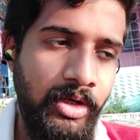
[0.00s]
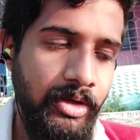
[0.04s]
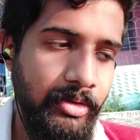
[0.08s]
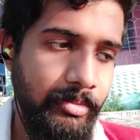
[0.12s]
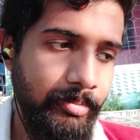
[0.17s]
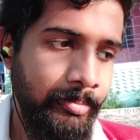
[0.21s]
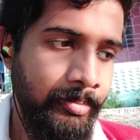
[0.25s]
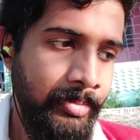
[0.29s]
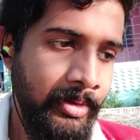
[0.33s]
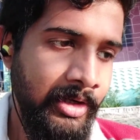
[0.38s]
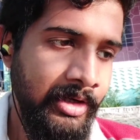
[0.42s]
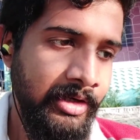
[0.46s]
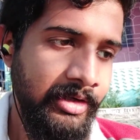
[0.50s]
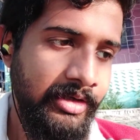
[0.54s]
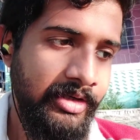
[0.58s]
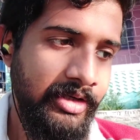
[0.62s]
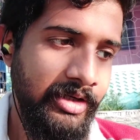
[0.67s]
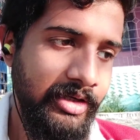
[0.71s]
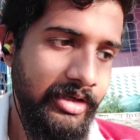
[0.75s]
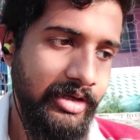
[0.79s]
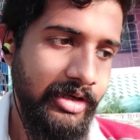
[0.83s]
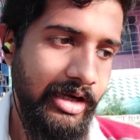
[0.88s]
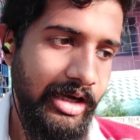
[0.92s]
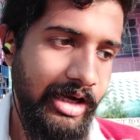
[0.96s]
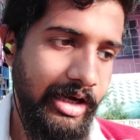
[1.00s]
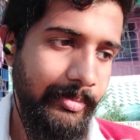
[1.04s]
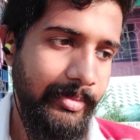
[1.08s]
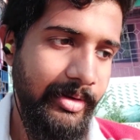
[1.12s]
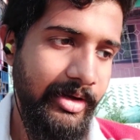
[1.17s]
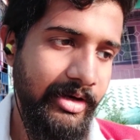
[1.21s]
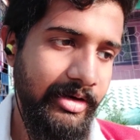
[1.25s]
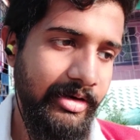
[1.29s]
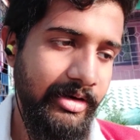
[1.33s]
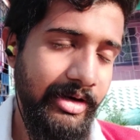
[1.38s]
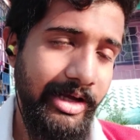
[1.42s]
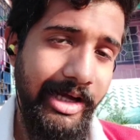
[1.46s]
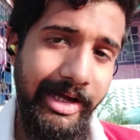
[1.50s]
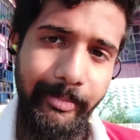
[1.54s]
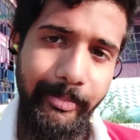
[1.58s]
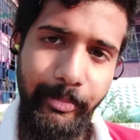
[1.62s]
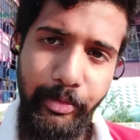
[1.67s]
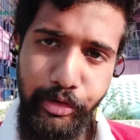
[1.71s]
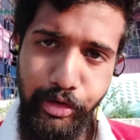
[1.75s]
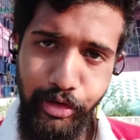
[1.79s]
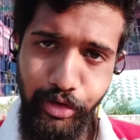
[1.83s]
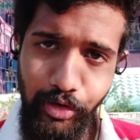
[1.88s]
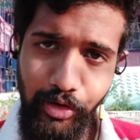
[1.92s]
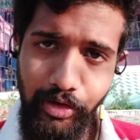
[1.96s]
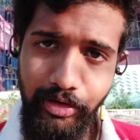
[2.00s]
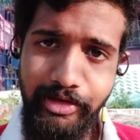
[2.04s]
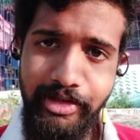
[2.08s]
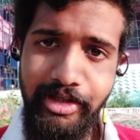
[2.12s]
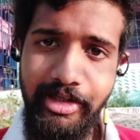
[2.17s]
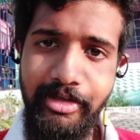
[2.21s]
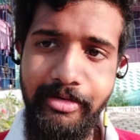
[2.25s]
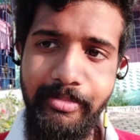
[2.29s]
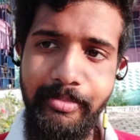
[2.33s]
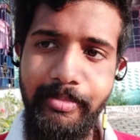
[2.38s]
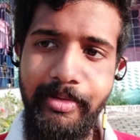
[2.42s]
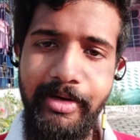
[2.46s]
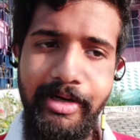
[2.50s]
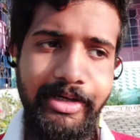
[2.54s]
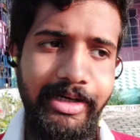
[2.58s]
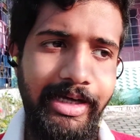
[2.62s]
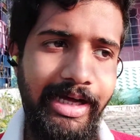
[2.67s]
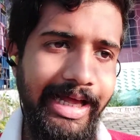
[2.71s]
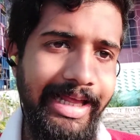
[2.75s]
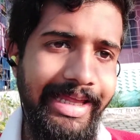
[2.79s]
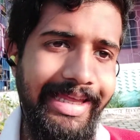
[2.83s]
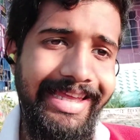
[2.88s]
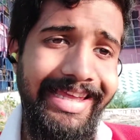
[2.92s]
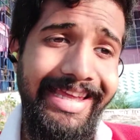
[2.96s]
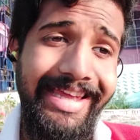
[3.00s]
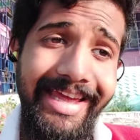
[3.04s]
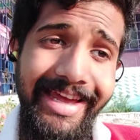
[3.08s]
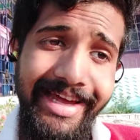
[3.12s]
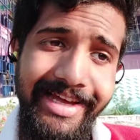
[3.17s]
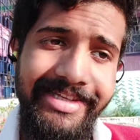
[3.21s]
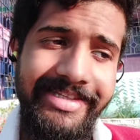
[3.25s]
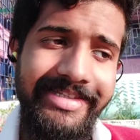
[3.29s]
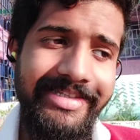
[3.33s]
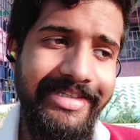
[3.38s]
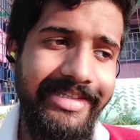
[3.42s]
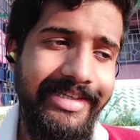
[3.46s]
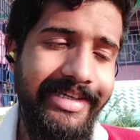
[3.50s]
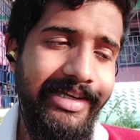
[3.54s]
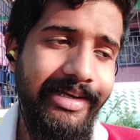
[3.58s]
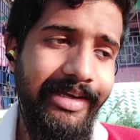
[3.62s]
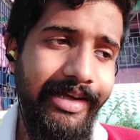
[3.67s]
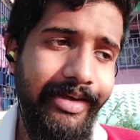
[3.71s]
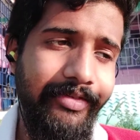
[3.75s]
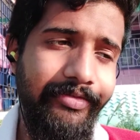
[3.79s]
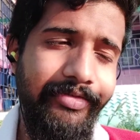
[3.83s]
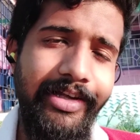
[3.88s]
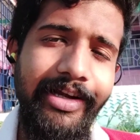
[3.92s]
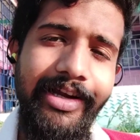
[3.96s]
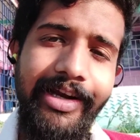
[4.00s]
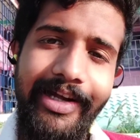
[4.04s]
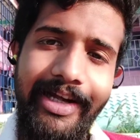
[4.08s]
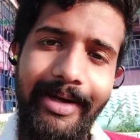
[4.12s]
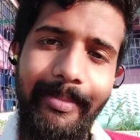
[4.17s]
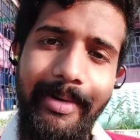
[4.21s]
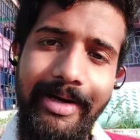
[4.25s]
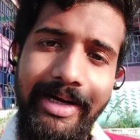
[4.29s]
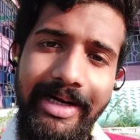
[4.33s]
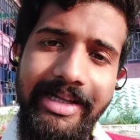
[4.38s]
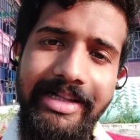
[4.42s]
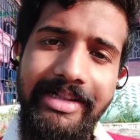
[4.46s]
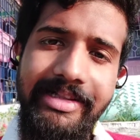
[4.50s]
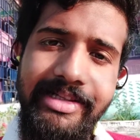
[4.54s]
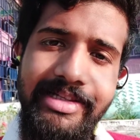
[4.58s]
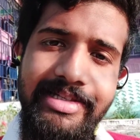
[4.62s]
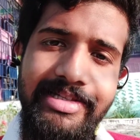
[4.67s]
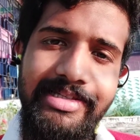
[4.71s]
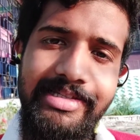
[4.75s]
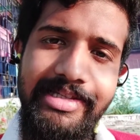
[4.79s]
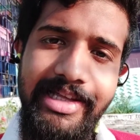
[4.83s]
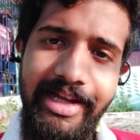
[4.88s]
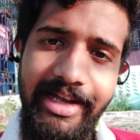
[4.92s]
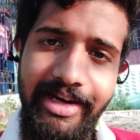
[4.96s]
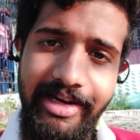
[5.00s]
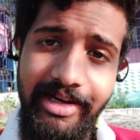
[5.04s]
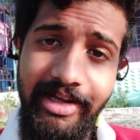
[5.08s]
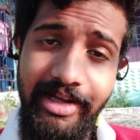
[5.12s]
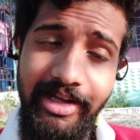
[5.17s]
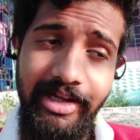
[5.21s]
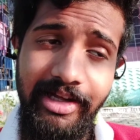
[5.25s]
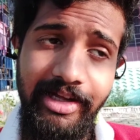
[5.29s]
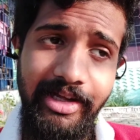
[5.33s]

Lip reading: But I mean, I'm not a doctor, but I guess if they're recommending this, then